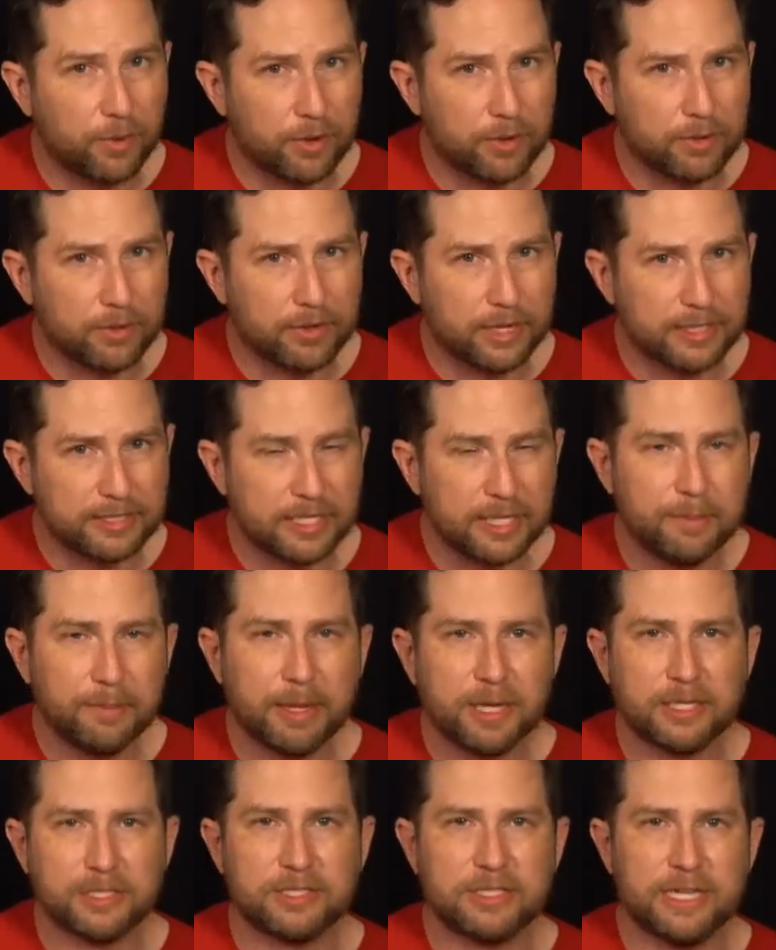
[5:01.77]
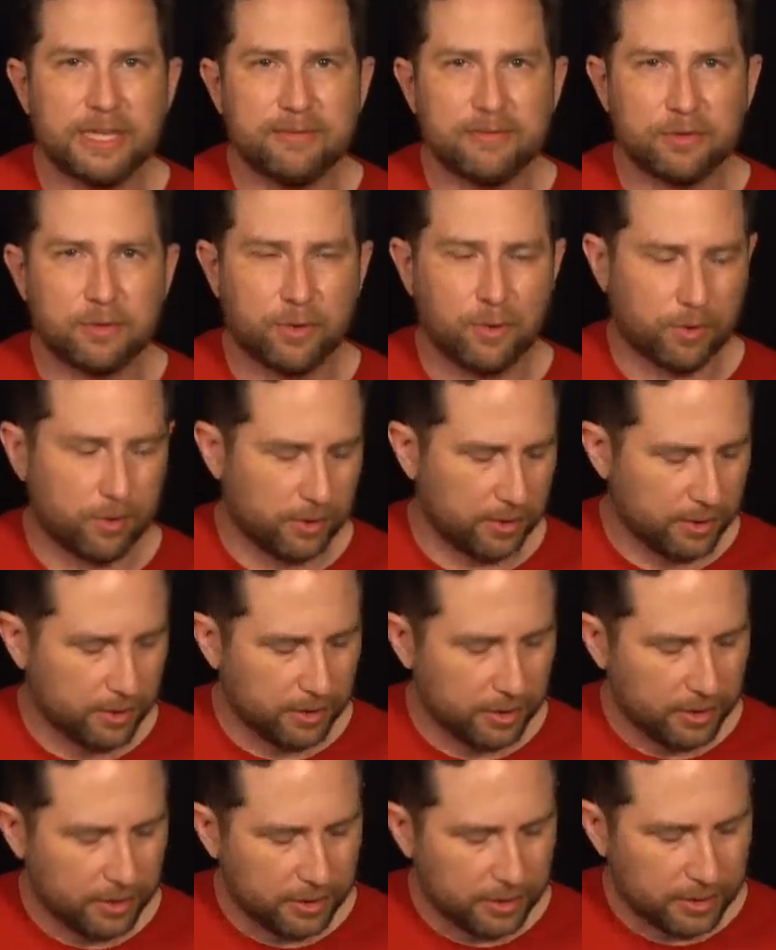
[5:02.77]
chord. That's how you make a seven chord.
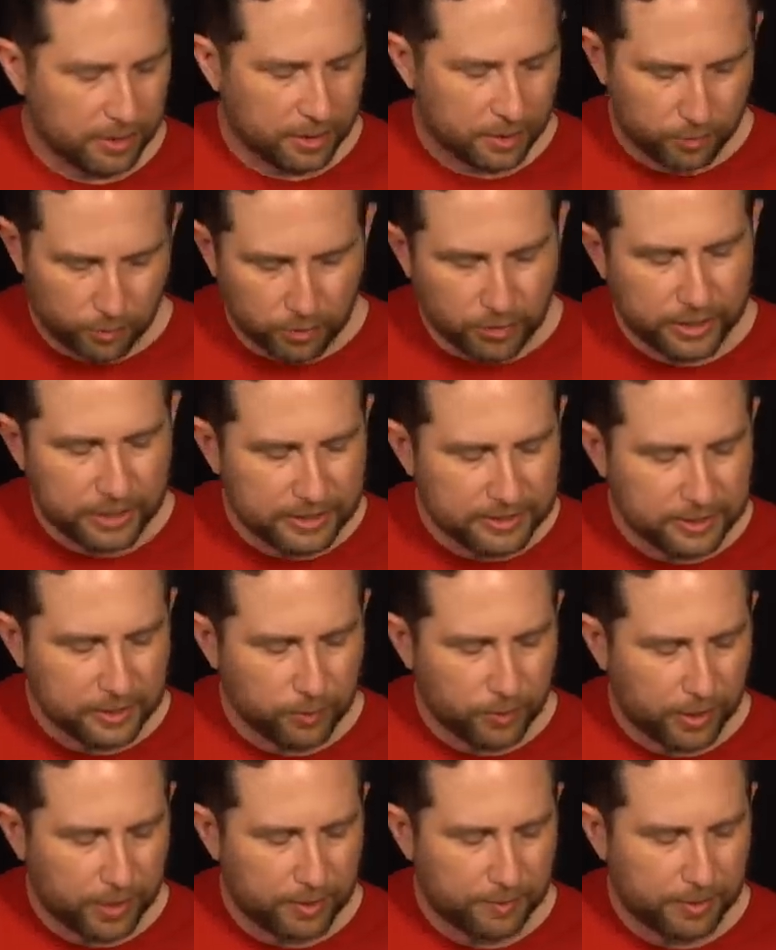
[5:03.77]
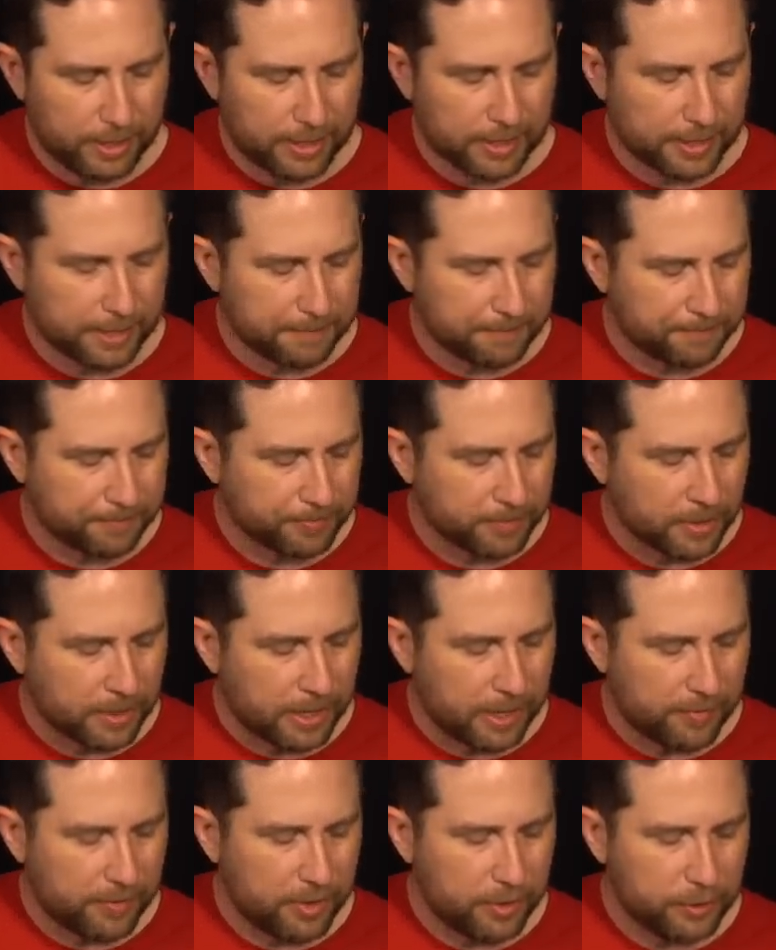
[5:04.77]
A real easy way to make it.
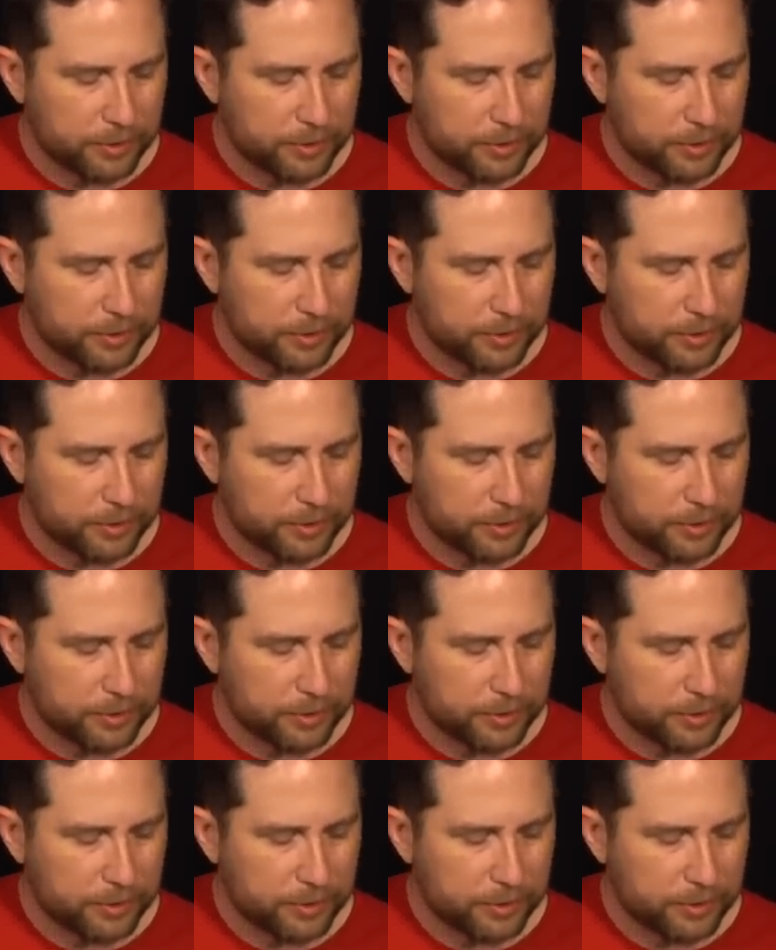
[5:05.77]
And then